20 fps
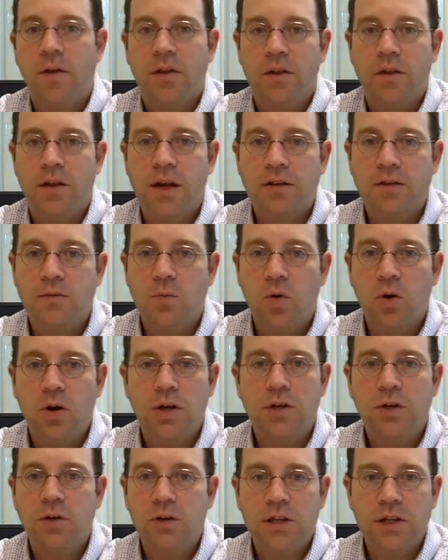the next
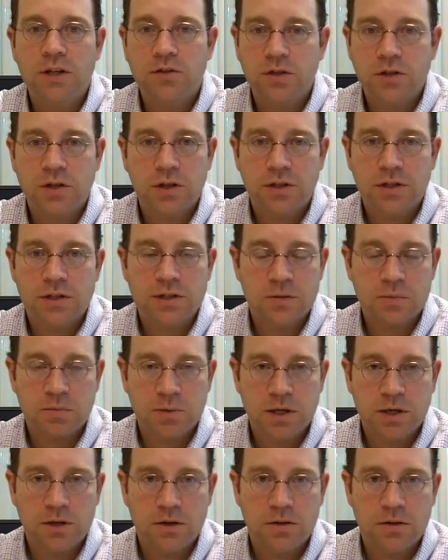morning your leads are going to
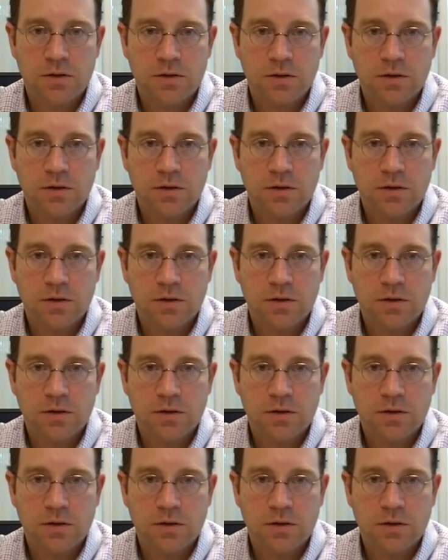disappear.